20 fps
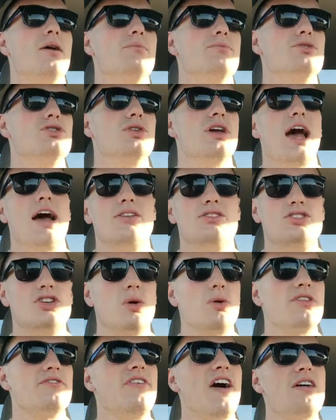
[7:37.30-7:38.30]
So yeah,
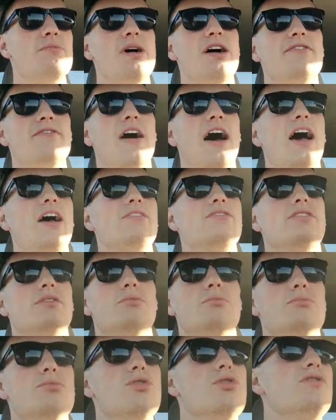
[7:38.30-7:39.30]
start with a
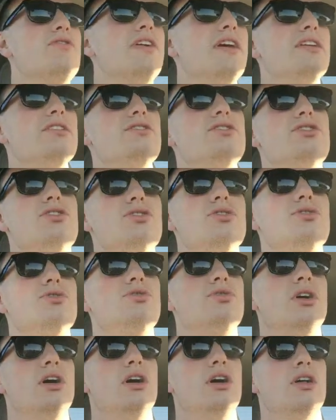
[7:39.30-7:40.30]
5x5, move
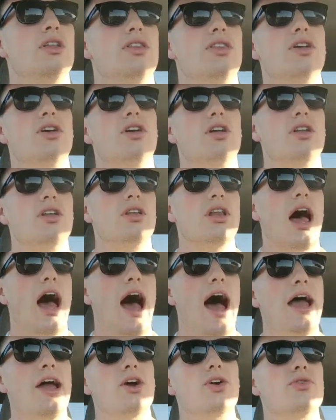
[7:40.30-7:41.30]
into the
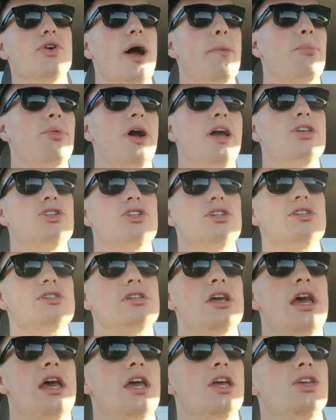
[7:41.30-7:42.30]
higher rep
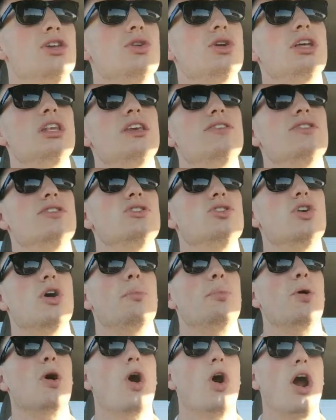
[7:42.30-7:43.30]
ranges. You can even do a
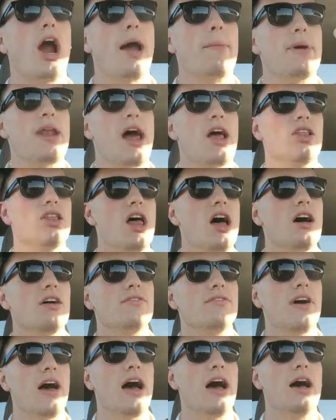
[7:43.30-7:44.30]
program, and I
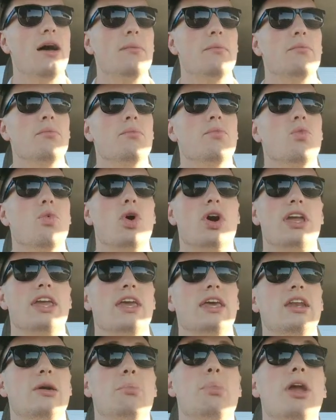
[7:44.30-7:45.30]
love
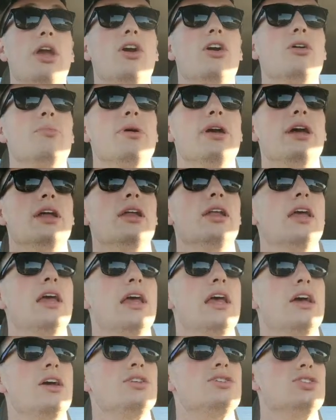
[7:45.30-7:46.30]
working in a pyramid.
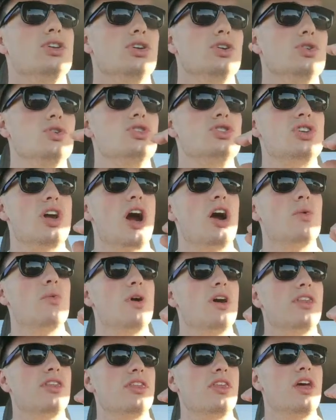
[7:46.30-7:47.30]
So you start
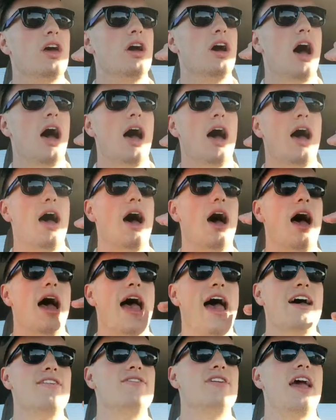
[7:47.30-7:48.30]
with a
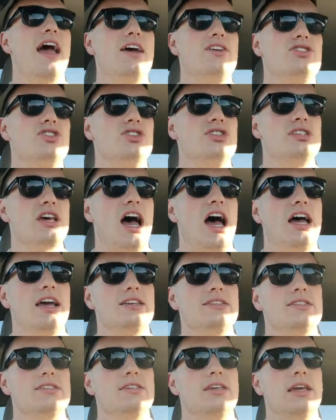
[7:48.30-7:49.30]
heavy
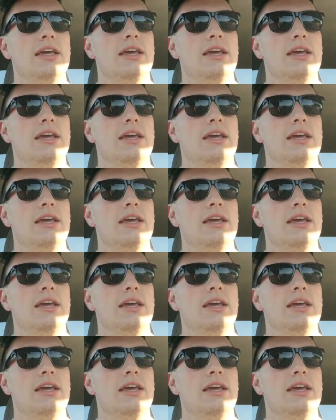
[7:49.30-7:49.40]
exercise.